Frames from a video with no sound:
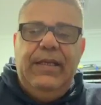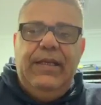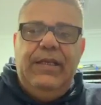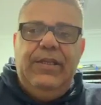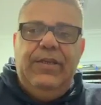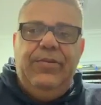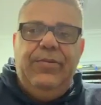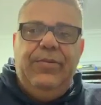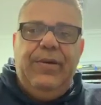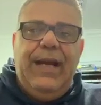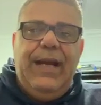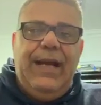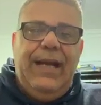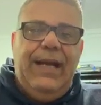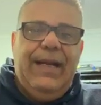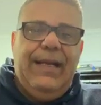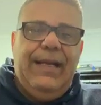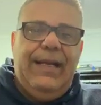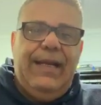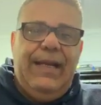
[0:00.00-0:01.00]
You
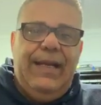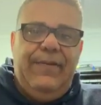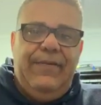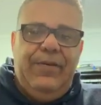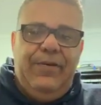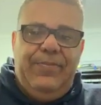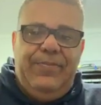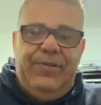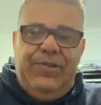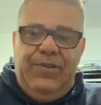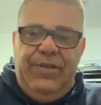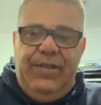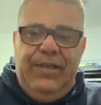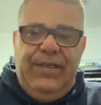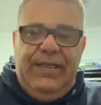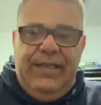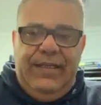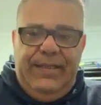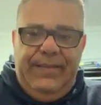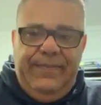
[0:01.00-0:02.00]
are going to have an
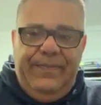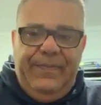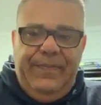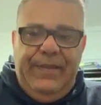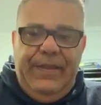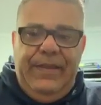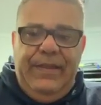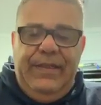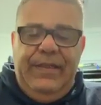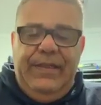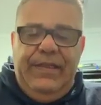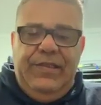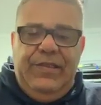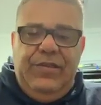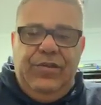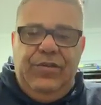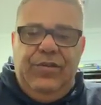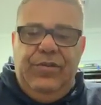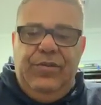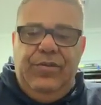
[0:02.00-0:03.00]
opportunity
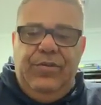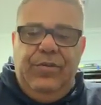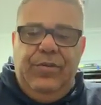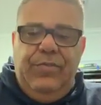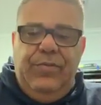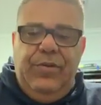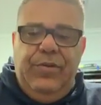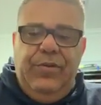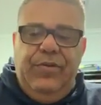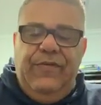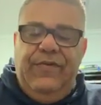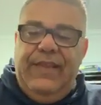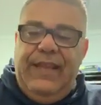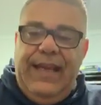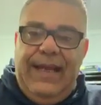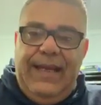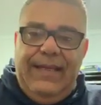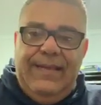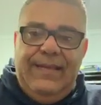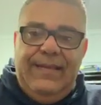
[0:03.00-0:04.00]
to move
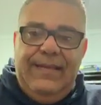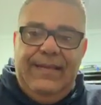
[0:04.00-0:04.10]
that